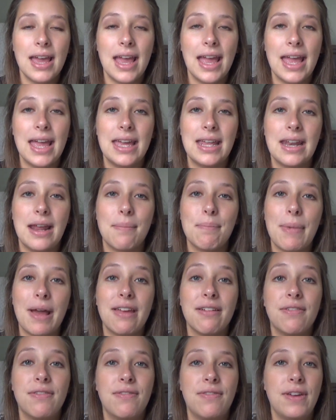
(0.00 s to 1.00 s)
And my
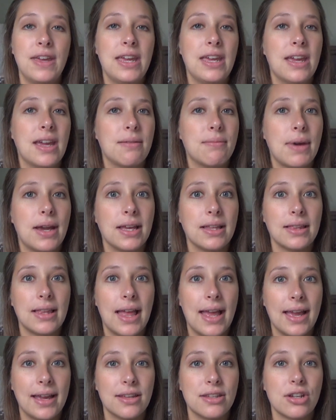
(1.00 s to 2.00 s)
feet and my
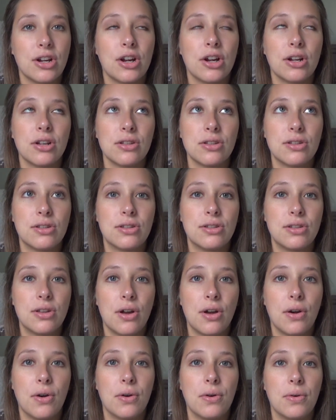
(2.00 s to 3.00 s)
legs hurt
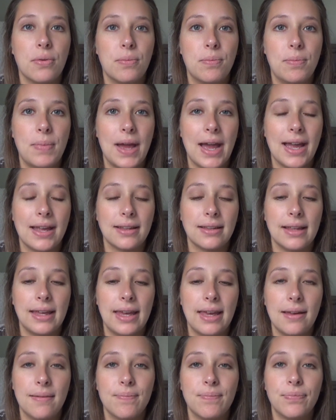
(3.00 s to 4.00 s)
so
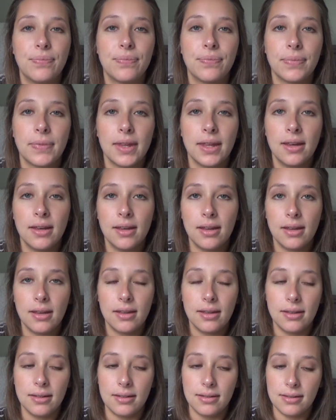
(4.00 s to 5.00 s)
badly.
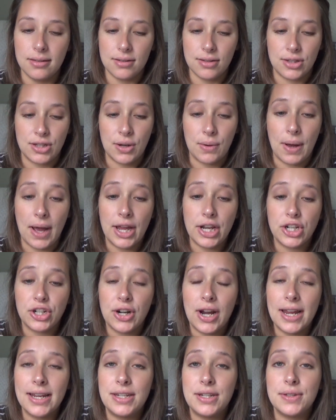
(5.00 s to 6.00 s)
So I
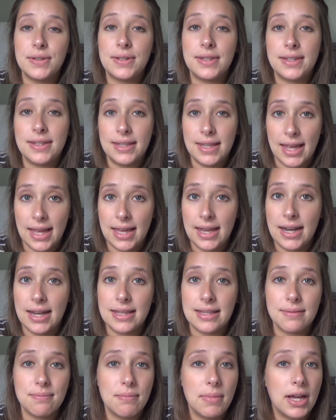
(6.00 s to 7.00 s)
tried to sit
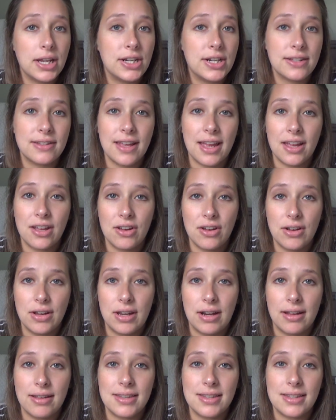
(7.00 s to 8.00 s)
as much as I could on